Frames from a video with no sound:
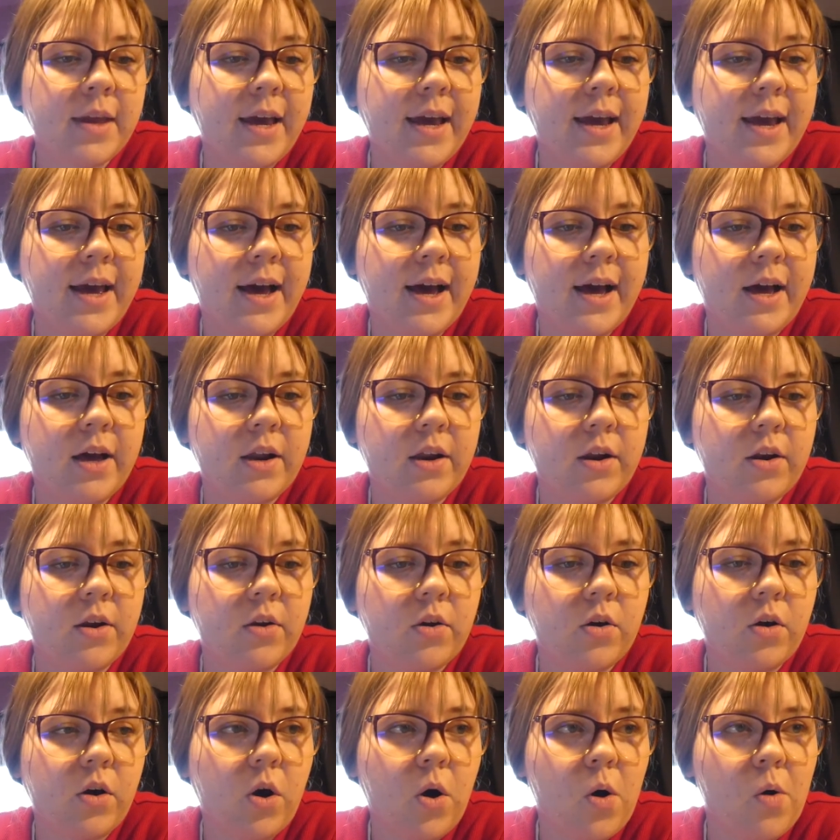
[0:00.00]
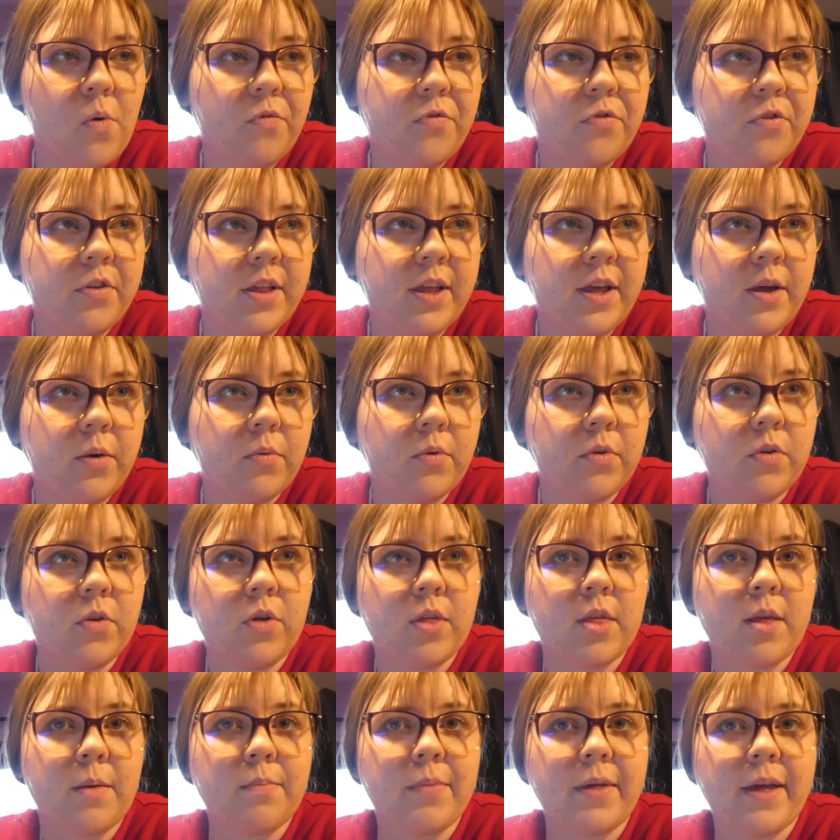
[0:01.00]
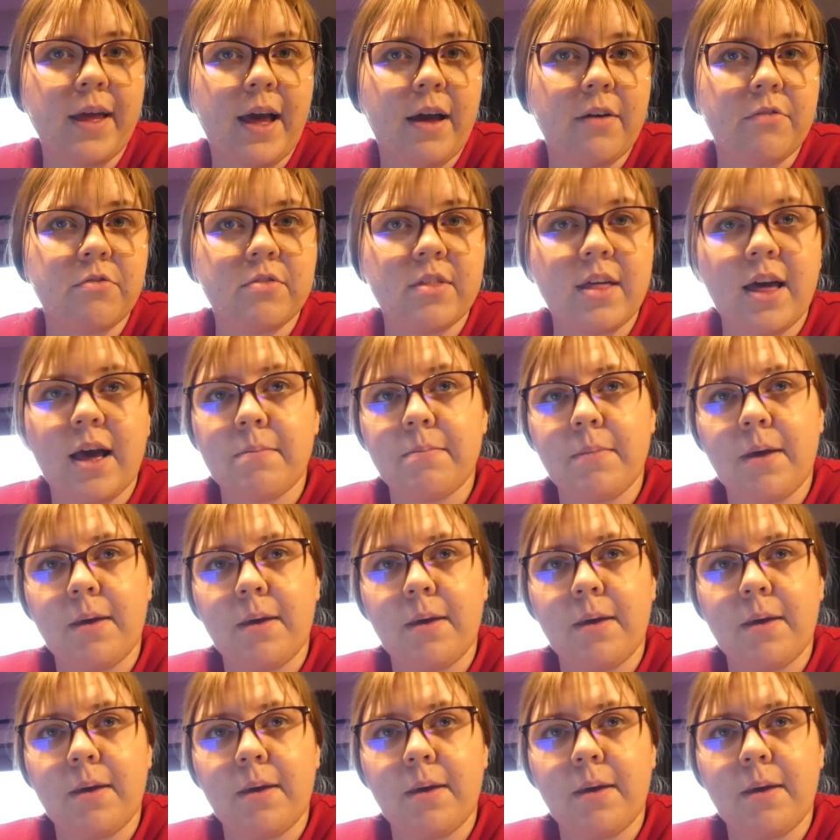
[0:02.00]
and hopefully we'll do something after that.